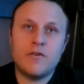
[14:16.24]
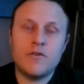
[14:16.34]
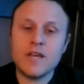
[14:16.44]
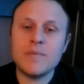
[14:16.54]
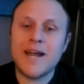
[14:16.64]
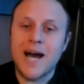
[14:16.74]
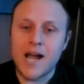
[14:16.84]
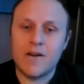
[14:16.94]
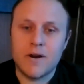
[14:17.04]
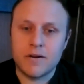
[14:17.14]
a
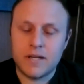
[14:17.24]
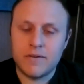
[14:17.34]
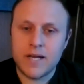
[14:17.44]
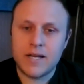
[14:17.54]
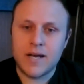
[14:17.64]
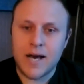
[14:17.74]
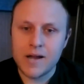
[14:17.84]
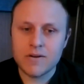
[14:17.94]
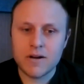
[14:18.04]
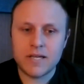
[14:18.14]
hierarchy, right? A
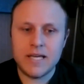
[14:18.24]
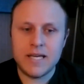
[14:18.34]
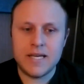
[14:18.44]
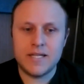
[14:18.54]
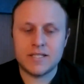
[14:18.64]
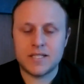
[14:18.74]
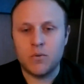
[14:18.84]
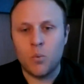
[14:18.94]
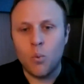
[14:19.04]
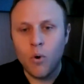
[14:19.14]
hierarchy is
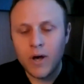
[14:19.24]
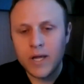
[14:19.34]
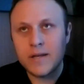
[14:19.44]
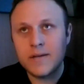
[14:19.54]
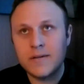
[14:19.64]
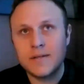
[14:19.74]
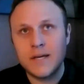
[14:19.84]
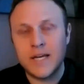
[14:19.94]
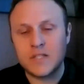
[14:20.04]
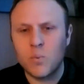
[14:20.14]
one
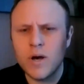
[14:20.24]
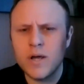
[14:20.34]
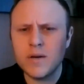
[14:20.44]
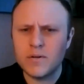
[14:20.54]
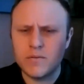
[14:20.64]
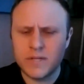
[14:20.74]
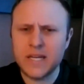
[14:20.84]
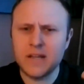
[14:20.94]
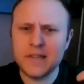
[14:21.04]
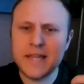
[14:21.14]

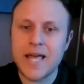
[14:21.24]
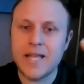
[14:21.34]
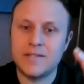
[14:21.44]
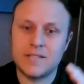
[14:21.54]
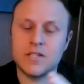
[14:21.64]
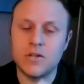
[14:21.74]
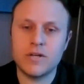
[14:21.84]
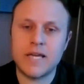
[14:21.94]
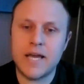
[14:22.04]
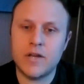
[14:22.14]
kind of lens to
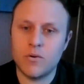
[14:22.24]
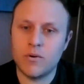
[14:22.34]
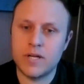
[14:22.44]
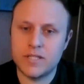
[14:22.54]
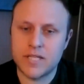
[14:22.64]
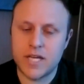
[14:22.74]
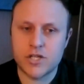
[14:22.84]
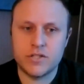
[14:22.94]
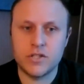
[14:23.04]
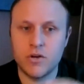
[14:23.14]
look at your
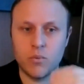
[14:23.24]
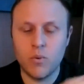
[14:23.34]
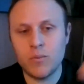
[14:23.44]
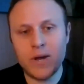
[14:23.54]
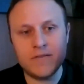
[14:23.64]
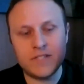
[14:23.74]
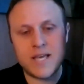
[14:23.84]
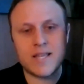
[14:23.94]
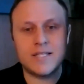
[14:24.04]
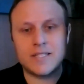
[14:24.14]
organization. So one way of
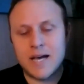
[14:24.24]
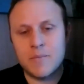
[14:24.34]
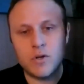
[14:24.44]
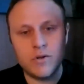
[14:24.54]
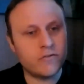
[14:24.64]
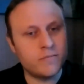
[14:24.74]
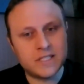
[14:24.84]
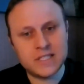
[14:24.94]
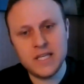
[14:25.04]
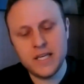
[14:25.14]
saying that is like, I'm going to look from
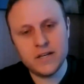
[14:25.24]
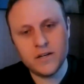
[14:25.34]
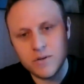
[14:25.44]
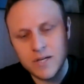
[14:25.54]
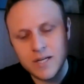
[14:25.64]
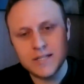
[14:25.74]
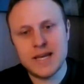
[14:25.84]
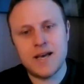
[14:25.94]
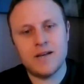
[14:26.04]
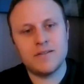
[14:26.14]
the CEO
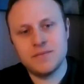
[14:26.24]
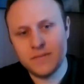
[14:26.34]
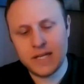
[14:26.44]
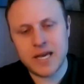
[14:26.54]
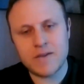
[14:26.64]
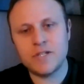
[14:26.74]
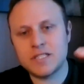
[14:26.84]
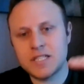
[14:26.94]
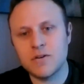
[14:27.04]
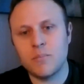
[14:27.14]
down every
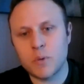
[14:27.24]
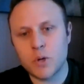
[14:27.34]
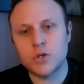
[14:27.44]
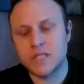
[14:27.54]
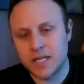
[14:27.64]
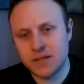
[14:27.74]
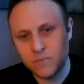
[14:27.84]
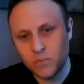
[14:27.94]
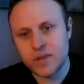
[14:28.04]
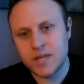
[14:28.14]
single
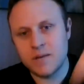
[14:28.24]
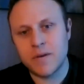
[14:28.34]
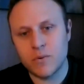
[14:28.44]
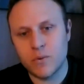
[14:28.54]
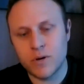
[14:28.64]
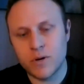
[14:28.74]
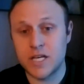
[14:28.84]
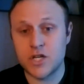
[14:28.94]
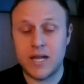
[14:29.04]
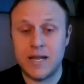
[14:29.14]
person within my
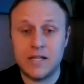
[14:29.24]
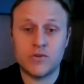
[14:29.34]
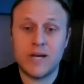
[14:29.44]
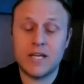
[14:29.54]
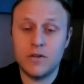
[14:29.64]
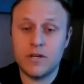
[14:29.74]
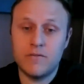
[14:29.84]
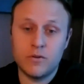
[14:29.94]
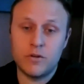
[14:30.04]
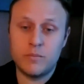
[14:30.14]
organization. And so I can
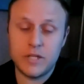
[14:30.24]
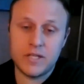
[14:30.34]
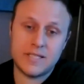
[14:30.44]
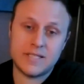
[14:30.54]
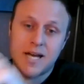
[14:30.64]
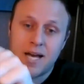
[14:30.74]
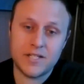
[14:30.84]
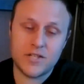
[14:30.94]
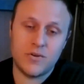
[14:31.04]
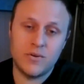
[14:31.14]
look at vulnerabilities
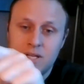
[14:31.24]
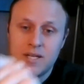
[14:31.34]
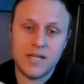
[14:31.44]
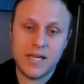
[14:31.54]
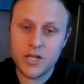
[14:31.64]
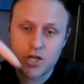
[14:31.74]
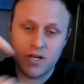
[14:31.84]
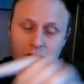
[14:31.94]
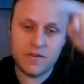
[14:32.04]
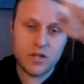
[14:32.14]
tied to each
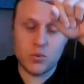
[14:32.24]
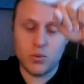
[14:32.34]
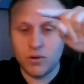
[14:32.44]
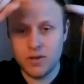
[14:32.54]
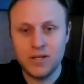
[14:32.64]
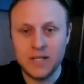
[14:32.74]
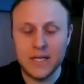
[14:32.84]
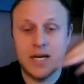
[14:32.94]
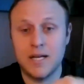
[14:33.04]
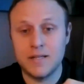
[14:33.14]
individual
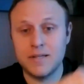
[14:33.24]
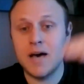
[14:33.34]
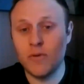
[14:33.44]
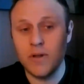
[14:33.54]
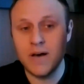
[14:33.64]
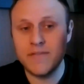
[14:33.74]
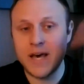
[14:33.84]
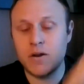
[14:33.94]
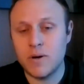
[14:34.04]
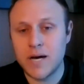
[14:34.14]
level of
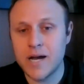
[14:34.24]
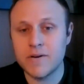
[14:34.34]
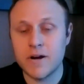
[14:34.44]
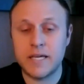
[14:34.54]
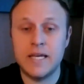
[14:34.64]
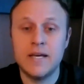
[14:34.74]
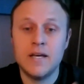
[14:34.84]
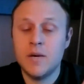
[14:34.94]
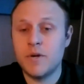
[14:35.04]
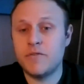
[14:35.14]
that hierarchy.
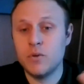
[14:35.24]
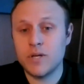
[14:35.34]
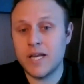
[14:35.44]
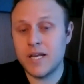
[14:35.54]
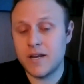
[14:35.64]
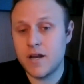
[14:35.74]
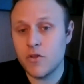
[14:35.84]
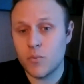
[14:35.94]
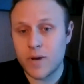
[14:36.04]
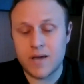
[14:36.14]
But if you look at it
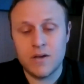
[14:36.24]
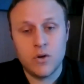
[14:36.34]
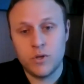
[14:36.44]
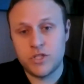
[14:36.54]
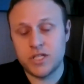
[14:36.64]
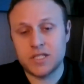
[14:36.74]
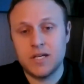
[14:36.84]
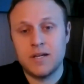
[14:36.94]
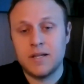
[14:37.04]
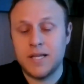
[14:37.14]
another way, which is
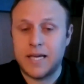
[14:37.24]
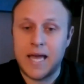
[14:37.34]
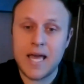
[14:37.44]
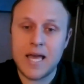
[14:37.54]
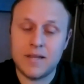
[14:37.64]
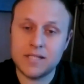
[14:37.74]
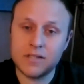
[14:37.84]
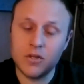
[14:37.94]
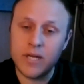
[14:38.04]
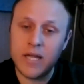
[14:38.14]
like, hey,
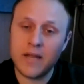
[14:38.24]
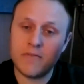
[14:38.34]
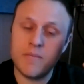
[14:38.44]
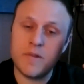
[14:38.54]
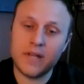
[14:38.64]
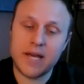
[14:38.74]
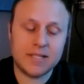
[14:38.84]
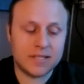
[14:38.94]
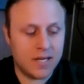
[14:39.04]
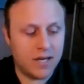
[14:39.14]
let's look at it from the
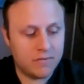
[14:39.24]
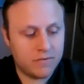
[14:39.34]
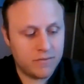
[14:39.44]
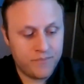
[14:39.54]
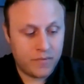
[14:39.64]
lens of